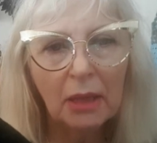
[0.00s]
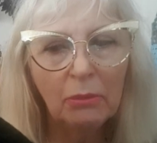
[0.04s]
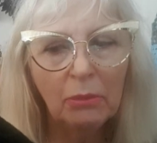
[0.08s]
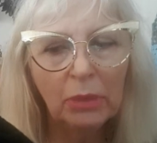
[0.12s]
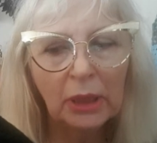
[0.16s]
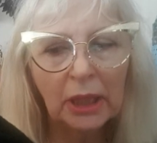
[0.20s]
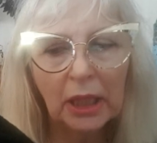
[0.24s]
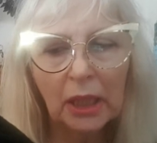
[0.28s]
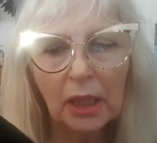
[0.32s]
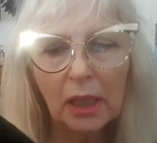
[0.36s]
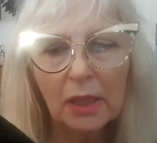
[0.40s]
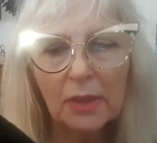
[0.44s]

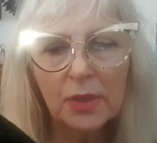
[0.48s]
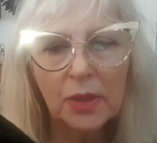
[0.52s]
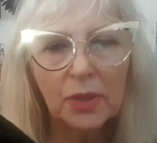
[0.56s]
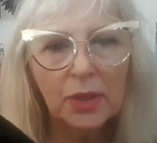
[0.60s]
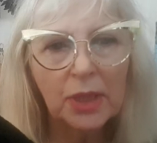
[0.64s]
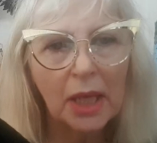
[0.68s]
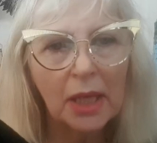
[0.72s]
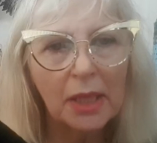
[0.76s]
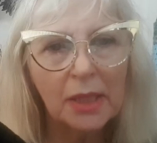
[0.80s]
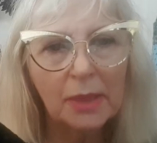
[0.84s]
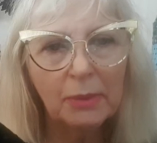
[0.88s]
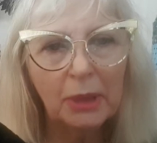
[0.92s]
But it also
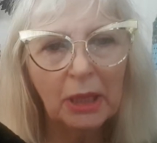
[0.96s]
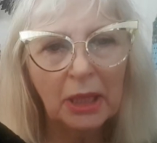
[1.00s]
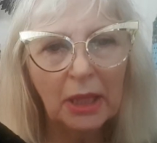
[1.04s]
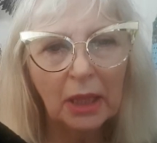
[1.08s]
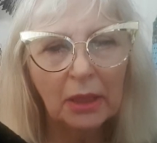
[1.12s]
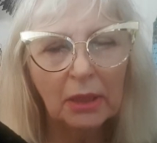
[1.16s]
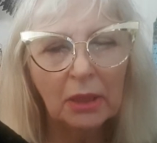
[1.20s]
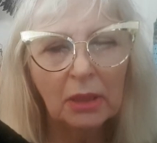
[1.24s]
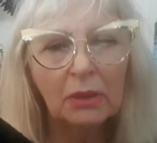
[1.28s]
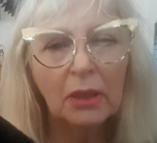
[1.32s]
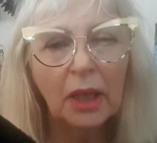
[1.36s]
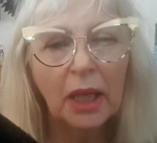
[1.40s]
tells me
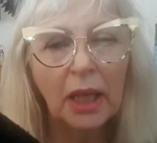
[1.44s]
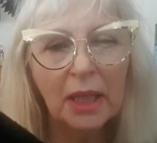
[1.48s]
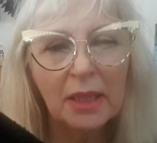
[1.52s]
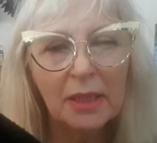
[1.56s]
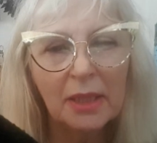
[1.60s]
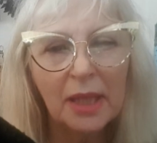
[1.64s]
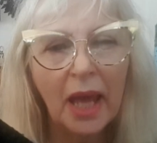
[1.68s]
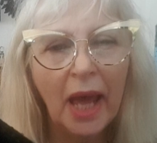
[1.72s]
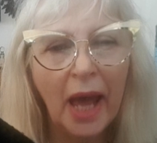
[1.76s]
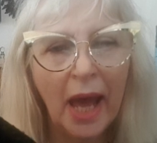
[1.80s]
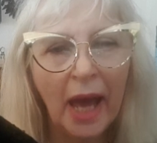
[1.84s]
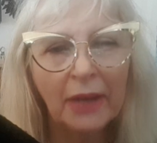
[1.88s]
that there
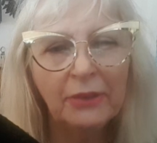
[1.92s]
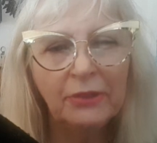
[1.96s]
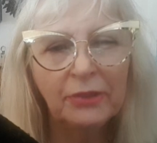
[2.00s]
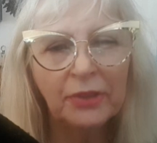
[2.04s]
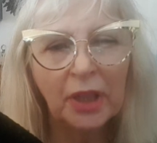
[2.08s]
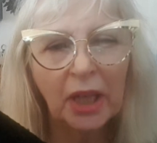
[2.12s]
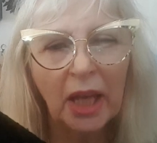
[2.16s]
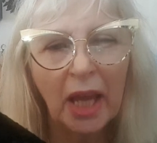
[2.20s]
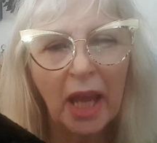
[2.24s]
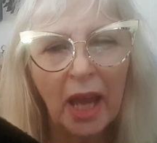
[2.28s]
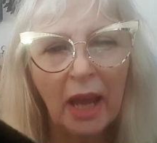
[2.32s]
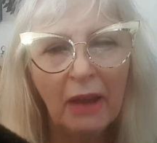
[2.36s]
is a hat
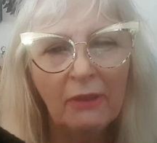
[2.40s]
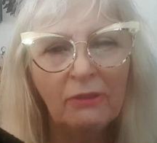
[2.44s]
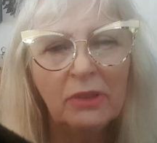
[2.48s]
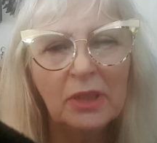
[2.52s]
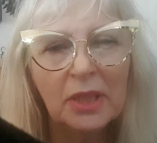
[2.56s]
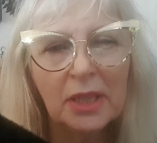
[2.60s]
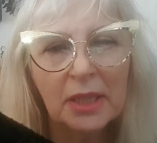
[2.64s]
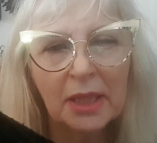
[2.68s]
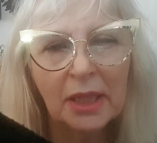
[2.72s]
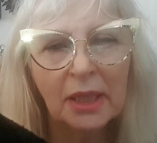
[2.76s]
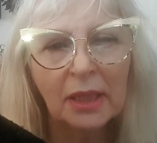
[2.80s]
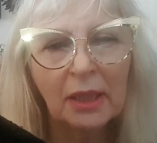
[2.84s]
for
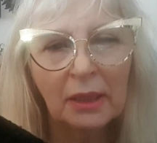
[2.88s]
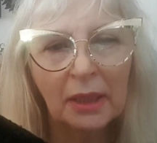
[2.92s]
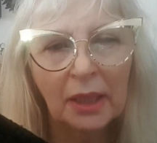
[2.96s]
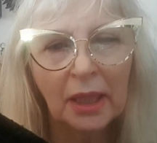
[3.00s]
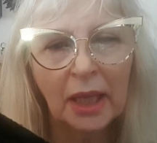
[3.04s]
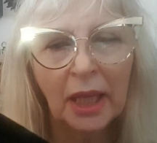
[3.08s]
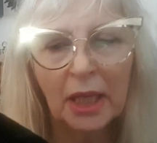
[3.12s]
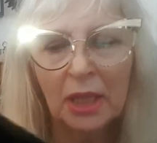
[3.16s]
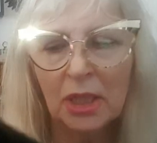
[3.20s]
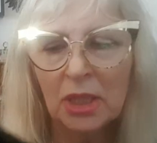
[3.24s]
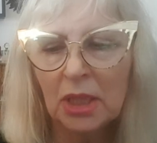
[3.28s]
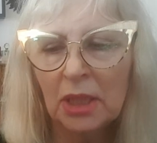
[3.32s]
every single
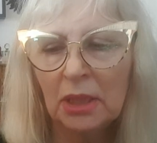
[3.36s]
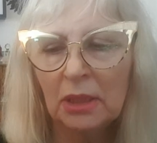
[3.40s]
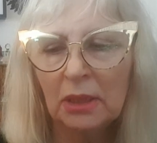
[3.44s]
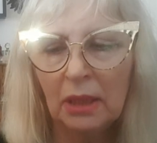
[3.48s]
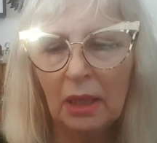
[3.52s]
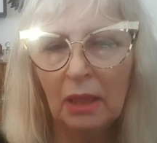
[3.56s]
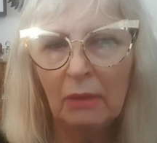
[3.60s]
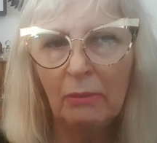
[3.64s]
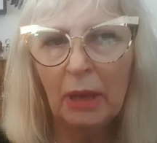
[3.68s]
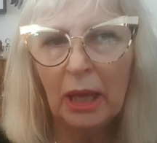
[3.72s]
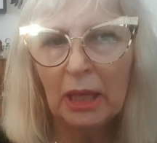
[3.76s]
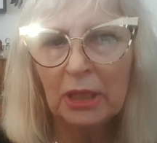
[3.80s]
occasion.
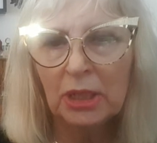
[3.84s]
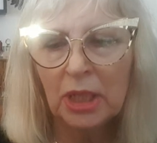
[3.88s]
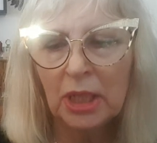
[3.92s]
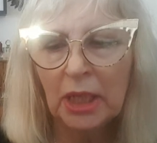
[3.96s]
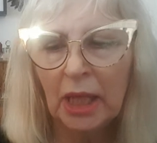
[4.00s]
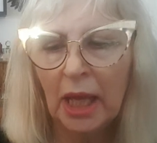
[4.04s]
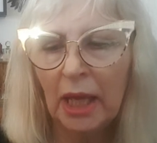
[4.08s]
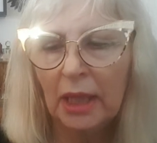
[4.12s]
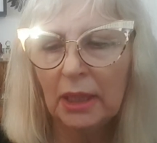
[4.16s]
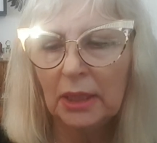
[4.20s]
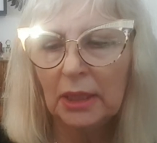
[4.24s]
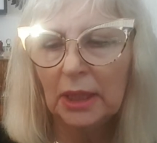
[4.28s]
Imagine
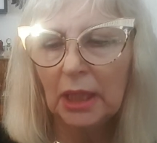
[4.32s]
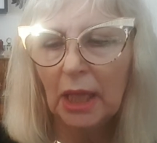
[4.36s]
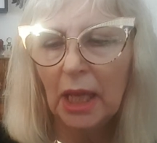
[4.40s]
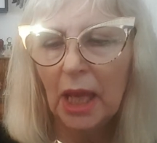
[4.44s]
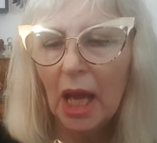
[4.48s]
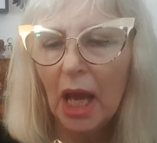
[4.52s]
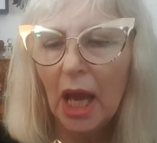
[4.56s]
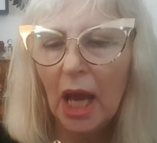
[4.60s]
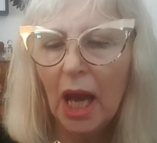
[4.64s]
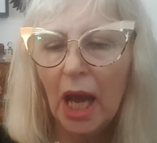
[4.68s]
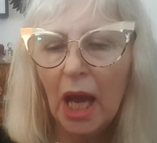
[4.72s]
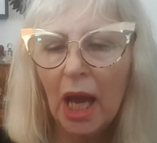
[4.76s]

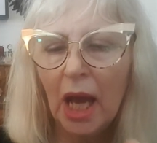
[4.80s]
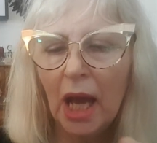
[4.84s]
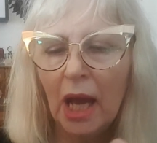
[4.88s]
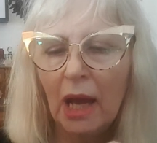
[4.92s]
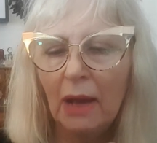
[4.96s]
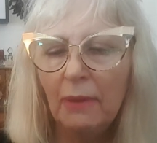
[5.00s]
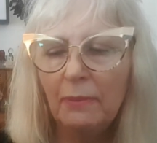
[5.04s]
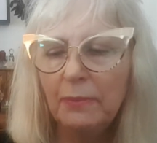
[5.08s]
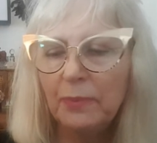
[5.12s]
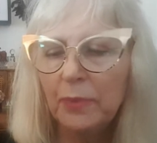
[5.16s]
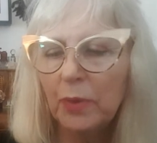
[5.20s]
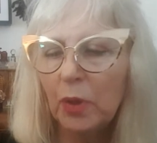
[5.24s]

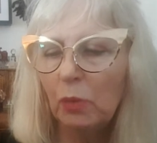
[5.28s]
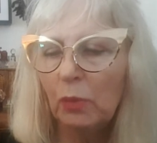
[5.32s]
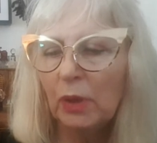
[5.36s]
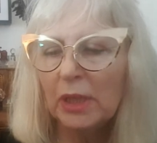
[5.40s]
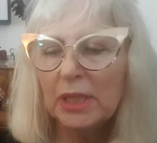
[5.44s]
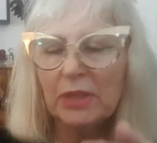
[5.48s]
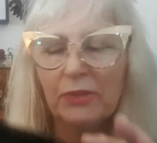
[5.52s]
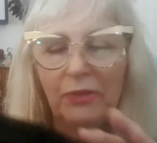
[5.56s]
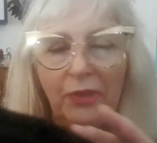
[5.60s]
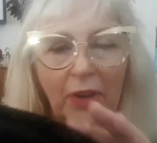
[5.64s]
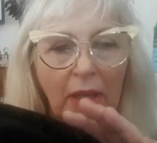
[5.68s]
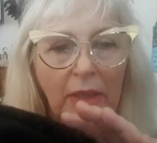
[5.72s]
that.
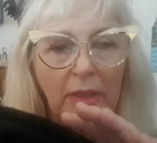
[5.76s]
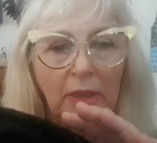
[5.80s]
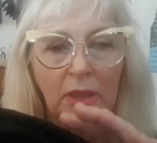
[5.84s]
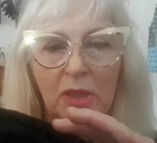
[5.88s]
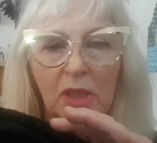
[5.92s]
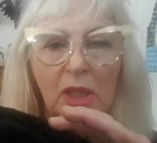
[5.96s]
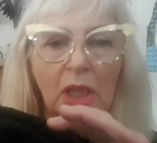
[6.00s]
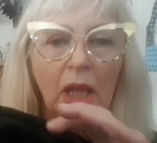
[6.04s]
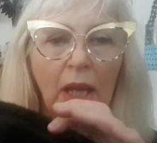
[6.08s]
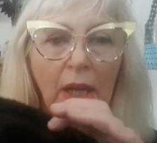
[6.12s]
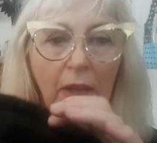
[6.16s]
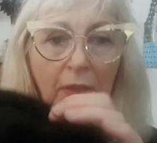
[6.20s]
What's fun,
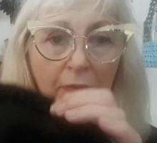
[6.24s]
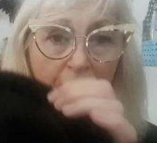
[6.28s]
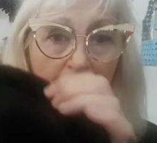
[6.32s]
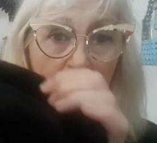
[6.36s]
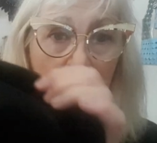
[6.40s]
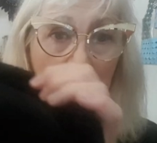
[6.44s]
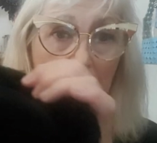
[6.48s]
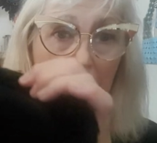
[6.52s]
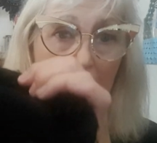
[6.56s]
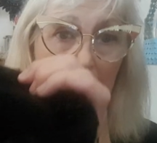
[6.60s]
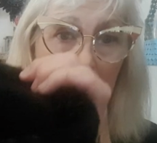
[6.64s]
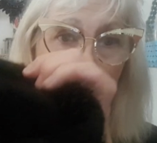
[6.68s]
there's a lot of
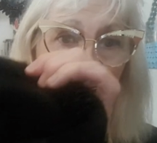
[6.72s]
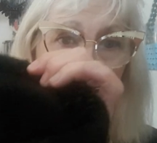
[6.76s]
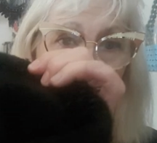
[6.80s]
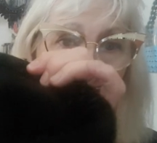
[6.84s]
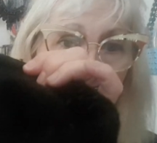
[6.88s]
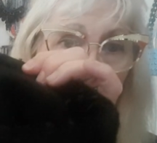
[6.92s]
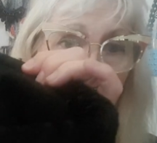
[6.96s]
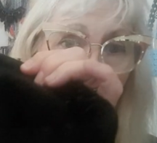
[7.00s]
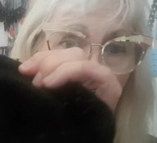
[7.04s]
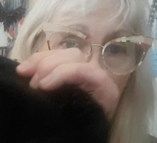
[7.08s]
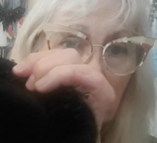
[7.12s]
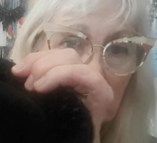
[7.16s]
fun things
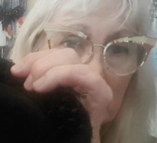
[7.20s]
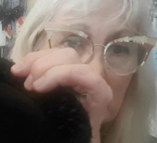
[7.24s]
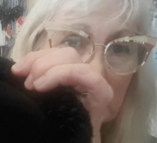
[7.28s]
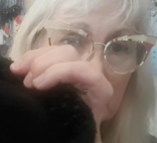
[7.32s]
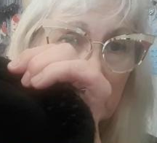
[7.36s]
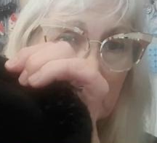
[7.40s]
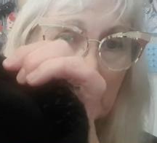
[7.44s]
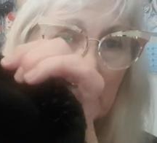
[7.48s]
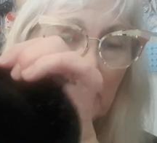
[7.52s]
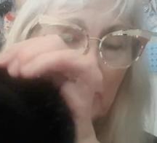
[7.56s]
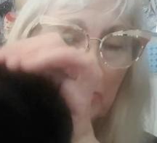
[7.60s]
about this